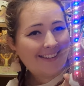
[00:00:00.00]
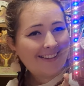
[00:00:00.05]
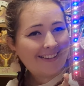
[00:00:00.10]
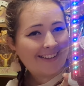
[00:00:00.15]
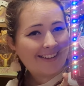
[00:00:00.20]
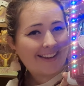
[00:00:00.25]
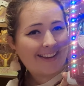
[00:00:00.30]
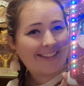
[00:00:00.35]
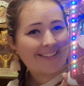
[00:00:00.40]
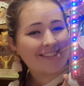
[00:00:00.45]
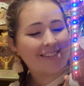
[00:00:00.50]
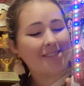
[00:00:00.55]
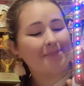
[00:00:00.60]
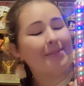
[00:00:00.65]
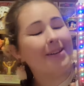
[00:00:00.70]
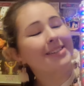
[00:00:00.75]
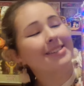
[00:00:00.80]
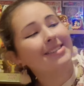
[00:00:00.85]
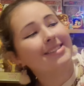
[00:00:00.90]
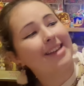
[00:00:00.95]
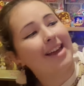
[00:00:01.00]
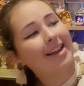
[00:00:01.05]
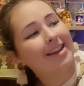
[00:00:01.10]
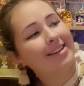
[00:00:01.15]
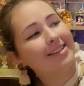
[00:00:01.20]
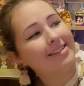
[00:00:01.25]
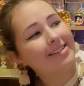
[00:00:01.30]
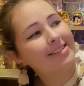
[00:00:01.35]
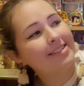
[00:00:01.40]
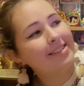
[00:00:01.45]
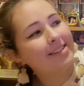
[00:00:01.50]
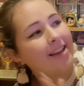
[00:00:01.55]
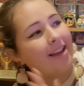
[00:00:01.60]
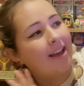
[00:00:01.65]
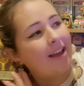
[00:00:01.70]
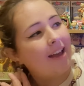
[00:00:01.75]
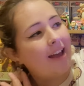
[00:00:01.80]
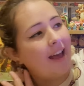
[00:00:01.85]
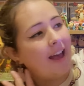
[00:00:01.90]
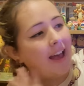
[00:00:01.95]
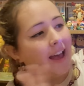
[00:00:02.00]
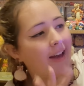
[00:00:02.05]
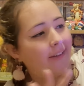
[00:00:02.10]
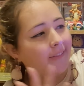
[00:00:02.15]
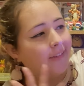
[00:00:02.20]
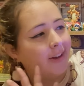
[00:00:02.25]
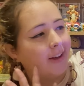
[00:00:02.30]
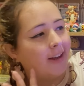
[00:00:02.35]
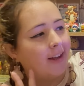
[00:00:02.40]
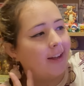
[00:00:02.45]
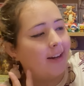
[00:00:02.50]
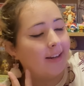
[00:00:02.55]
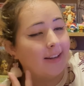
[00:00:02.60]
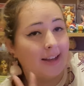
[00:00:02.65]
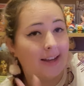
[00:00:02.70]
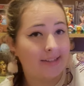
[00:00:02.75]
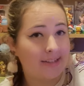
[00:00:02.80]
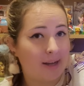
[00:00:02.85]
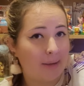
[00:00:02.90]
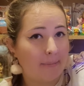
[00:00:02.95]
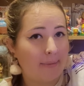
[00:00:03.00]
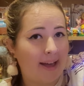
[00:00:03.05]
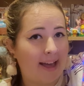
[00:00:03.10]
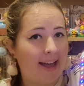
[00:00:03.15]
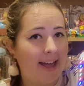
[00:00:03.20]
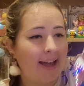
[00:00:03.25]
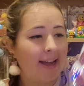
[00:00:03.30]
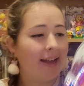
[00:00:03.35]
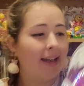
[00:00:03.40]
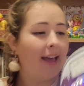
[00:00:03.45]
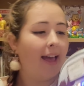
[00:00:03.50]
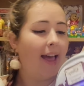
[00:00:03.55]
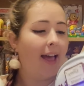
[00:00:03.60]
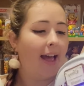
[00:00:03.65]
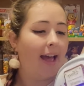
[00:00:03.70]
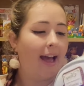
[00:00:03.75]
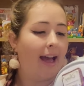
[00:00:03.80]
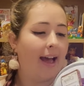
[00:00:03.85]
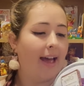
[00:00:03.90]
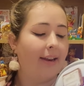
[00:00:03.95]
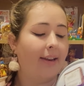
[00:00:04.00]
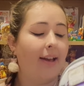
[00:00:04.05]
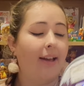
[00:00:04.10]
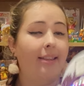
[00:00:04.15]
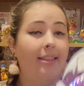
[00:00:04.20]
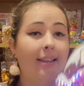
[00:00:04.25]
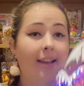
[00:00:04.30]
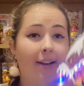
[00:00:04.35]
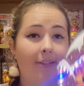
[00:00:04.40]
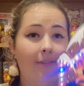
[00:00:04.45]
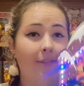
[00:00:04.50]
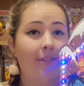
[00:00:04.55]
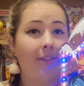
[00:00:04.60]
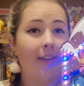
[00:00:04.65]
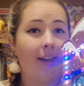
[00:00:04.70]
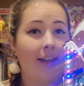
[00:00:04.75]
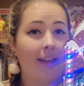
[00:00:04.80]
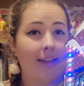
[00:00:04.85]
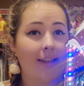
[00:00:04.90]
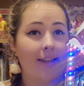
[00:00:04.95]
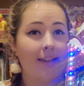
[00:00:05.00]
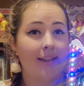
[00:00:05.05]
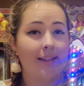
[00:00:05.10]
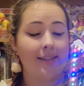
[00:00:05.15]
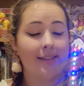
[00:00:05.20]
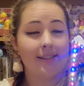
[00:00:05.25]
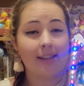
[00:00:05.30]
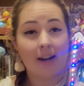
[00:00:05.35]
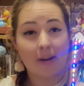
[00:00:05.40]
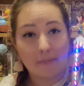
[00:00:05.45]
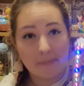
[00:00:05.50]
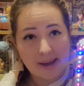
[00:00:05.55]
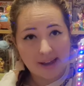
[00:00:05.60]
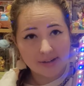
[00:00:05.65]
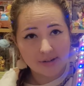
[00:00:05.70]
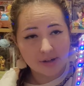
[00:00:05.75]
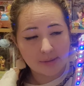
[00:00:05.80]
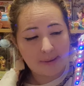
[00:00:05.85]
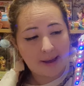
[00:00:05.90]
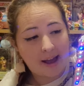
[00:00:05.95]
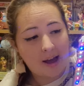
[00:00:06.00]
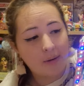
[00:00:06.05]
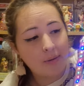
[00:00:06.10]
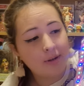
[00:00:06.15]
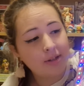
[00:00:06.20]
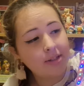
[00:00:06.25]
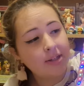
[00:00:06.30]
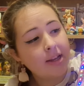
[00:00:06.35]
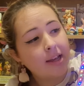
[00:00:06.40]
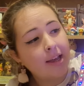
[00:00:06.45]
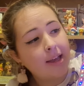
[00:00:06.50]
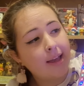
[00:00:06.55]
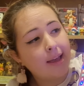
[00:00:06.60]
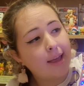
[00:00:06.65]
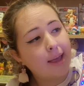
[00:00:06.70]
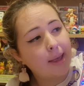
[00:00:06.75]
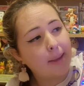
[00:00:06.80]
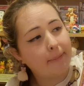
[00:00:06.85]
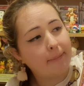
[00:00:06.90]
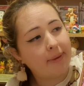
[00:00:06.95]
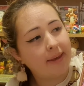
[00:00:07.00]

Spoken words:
Yeah, this is my second ever light up bag and I love that it, instead of battery powered, it